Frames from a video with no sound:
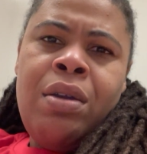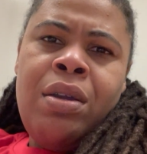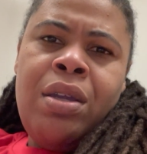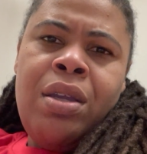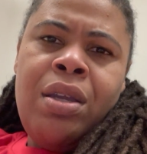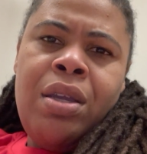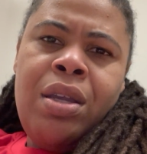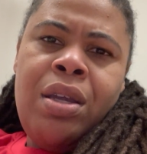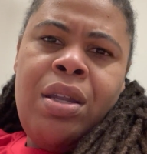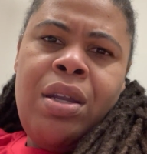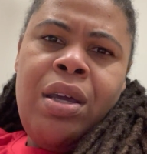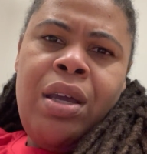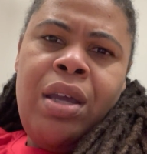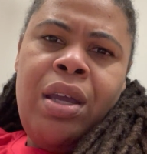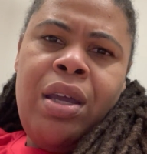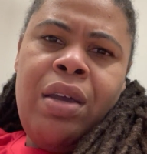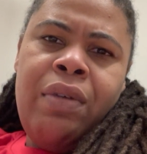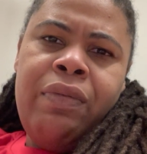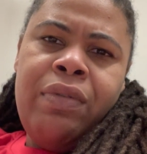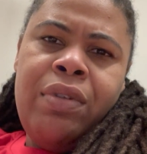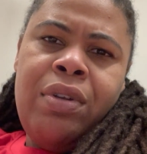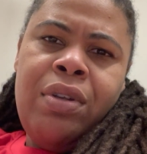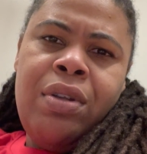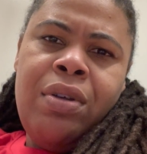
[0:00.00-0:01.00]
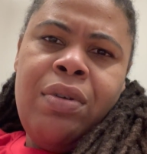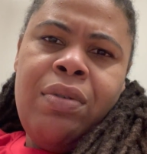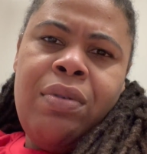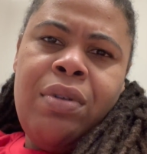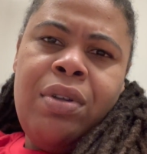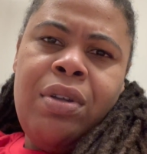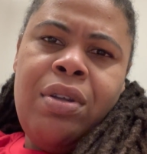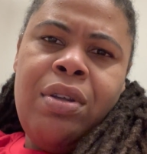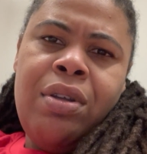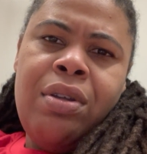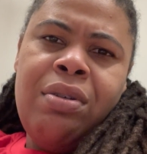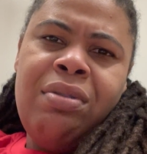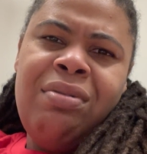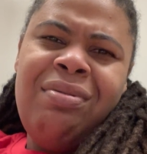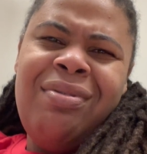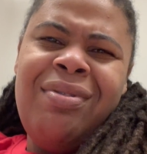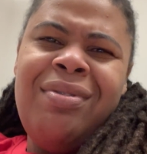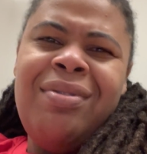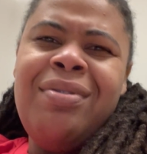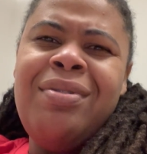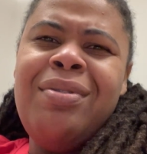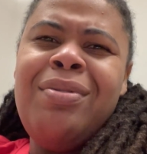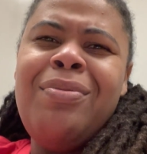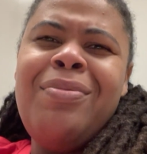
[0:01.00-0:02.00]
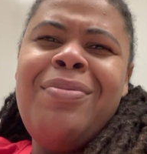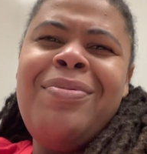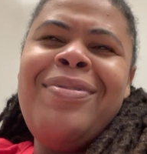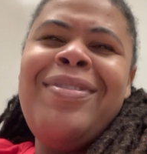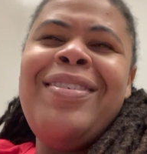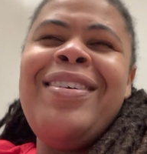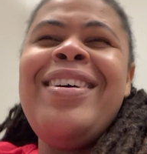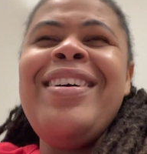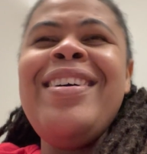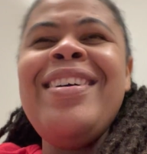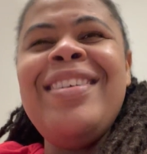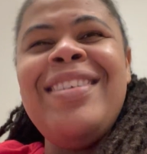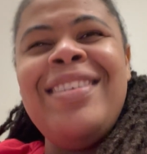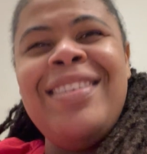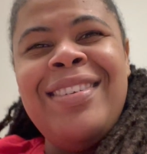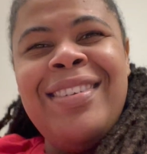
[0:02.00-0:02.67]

Can I have a donut? What?